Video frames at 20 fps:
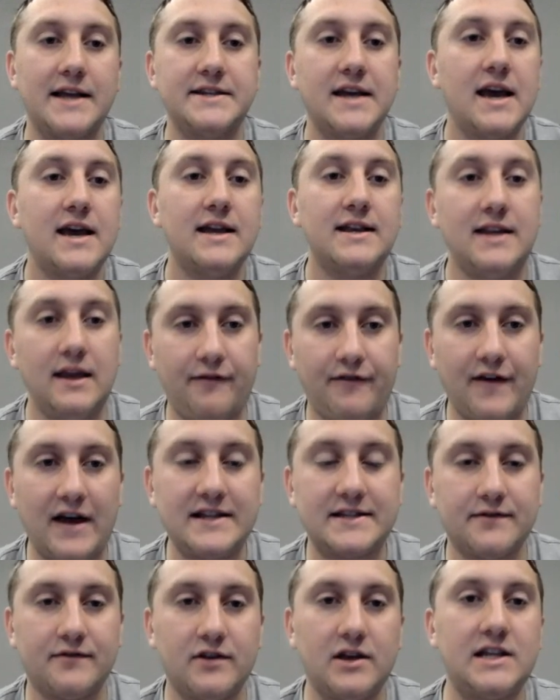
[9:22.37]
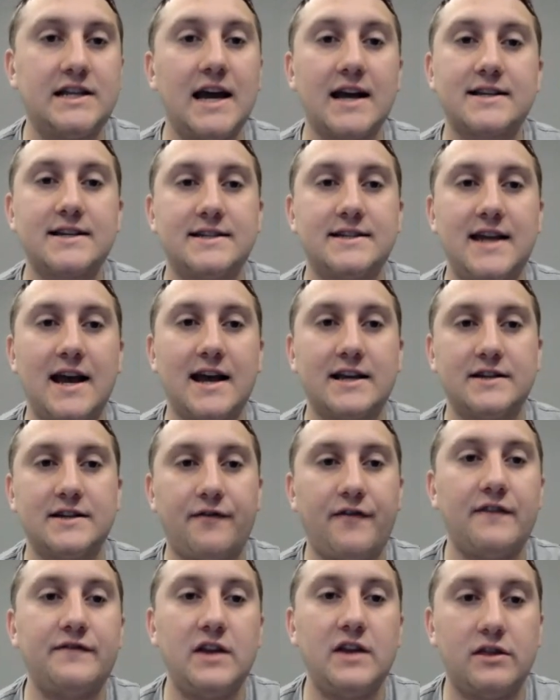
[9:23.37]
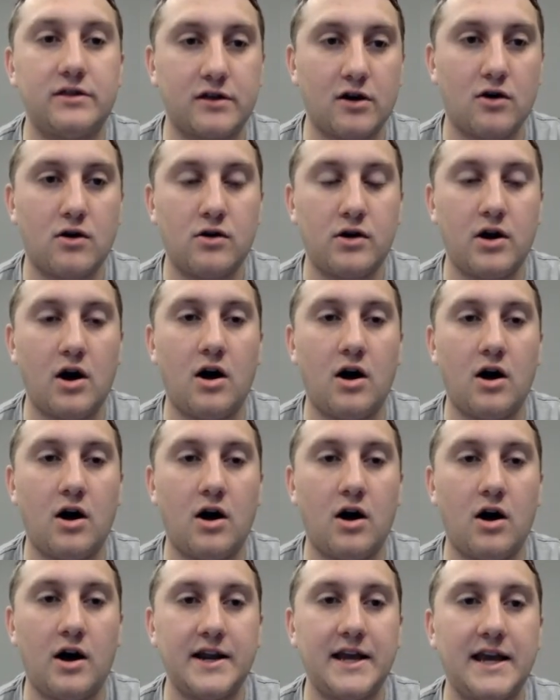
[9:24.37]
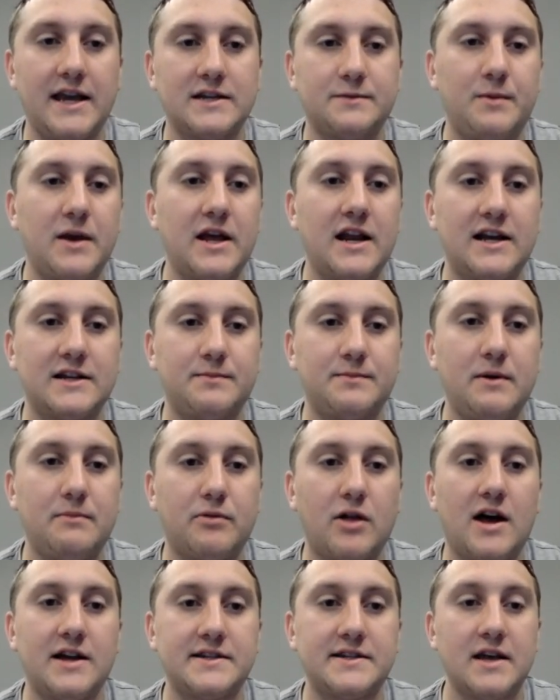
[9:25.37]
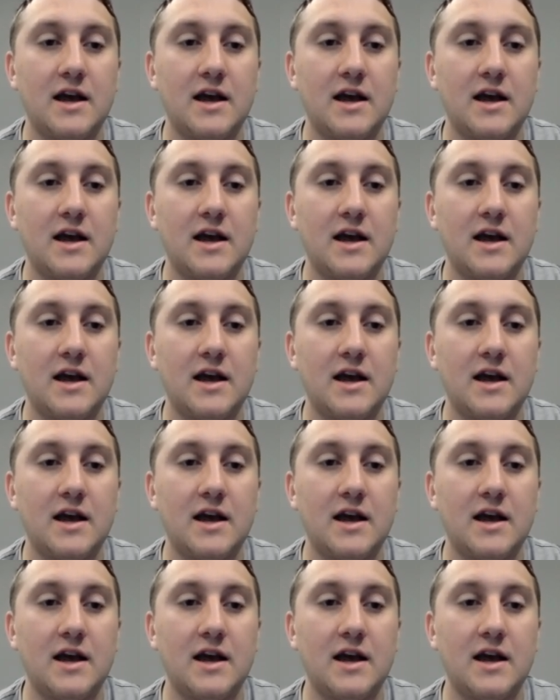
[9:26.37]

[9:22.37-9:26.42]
Defensively, Texas Tech is 53rd on ESPN SB+.